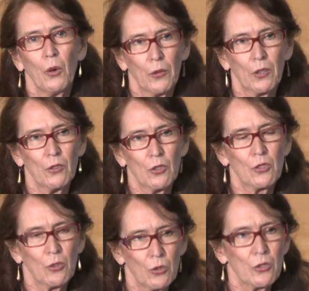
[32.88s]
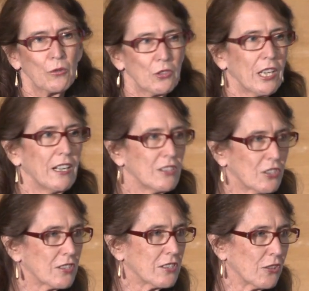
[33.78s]
the sorts of
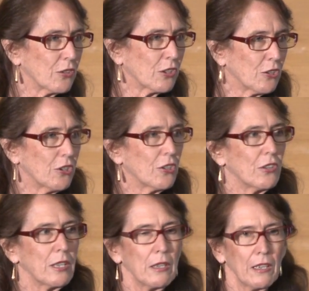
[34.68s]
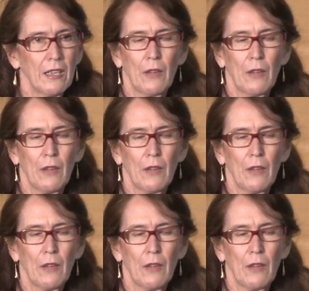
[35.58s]
changes that are occurring